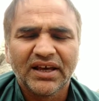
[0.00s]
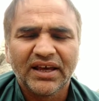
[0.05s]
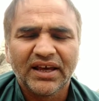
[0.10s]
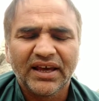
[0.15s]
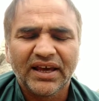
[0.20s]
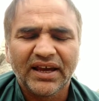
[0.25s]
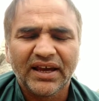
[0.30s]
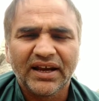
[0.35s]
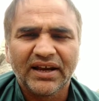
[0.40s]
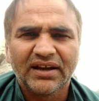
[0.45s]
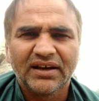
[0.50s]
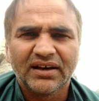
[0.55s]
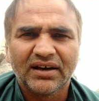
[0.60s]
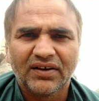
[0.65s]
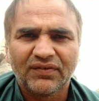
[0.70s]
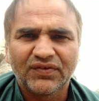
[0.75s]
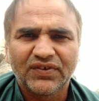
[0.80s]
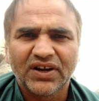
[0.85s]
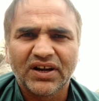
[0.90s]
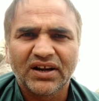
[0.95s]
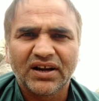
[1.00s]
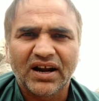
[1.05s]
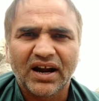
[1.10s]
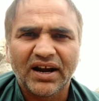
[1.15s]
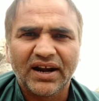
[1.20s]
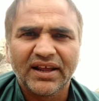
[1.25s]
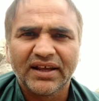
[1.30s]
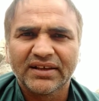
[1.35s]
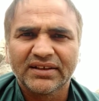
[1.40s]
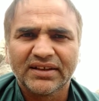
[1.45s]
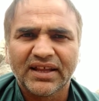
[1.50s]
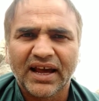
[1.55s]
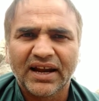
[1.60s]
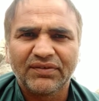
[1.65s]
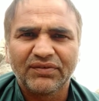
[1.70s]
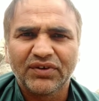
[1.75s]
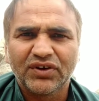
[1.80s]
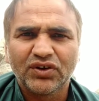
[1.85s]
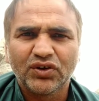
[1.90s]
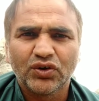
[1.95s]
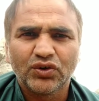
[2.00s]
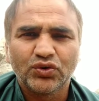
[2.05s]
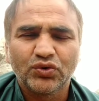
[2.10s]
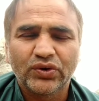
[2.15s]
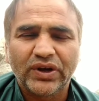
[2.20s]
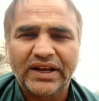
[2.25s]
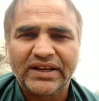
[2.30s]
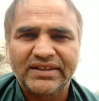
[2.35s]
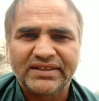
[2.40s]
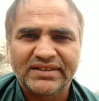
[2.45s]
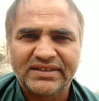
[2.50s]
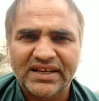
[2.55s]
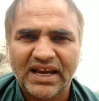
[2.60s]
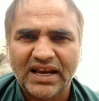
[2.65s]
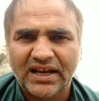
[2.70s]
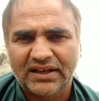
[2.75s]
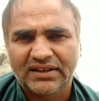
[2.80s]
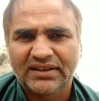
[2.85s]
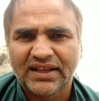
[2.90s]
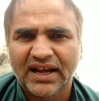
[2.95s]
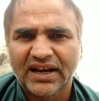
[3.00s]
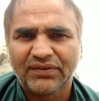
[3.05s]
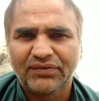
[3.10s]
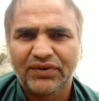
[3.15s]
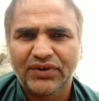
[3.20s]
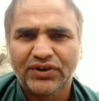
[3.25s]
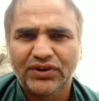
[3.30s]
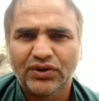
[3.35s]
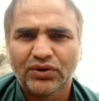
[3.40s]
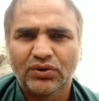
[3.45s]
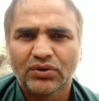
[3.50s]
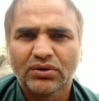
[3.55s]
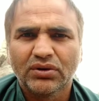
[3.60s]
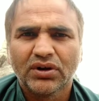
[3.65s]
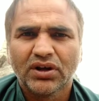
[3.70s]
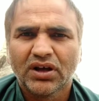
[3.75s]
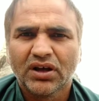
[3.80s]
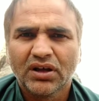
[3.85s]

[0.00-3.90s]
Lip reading: and after recording that video you can check that video,